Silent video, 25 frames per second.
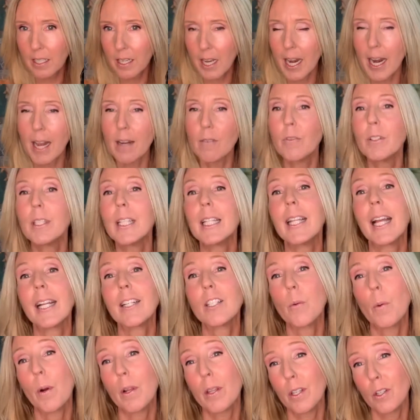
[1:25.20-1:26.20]
And I really like
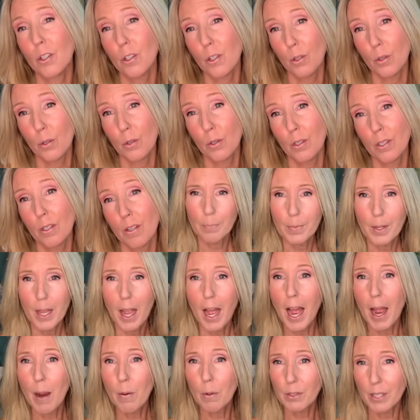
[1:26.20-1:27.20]
to wear these shoes.
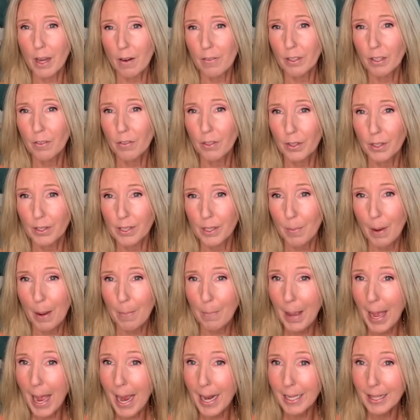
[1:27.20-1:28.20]
I will definitely feel this in my
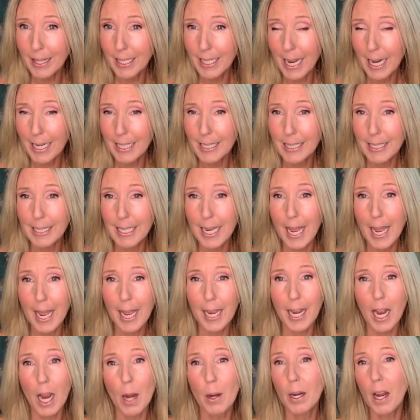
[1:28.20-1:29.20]
back the next day.
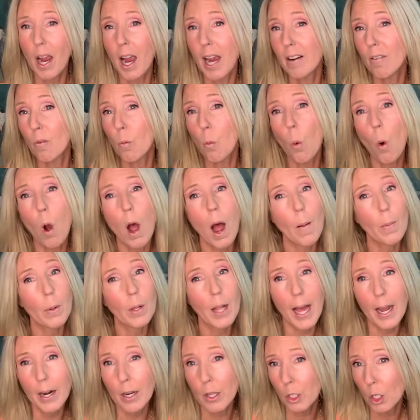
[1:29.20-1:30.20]
I kind of wobble
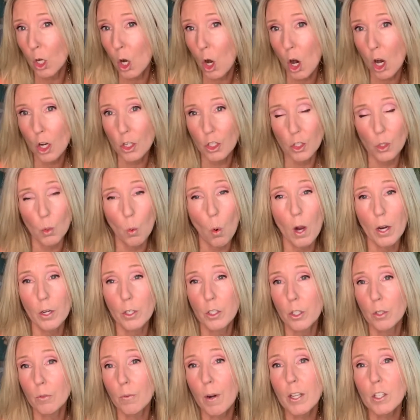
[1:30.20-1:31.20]
out of the car just to walk
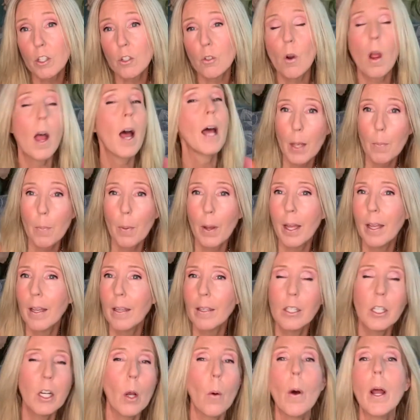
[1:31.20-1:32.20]
into the restaurant, but
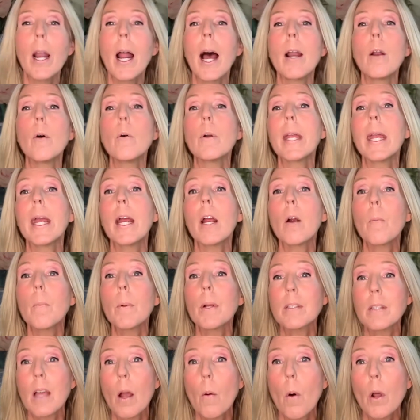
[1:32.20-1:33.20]
you know what? I don't care
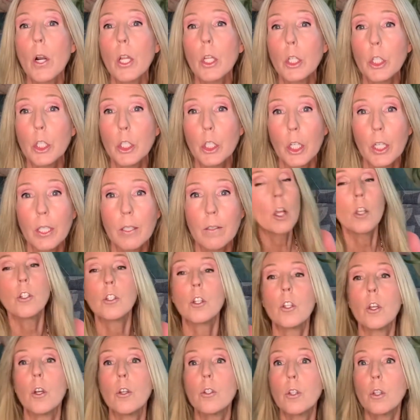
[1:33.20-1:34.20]
because I want to look good. So
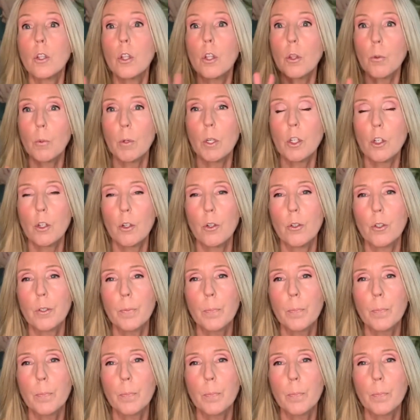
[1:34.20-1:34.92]
those are the three shoes.